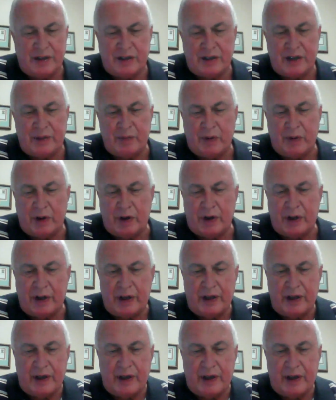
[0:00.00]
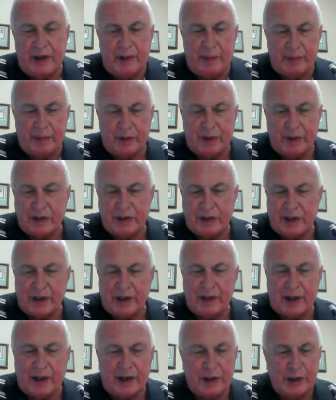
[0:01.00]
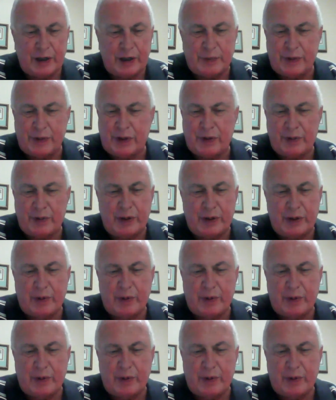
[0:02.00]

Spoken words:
the same one I had, April. I was like, I just put three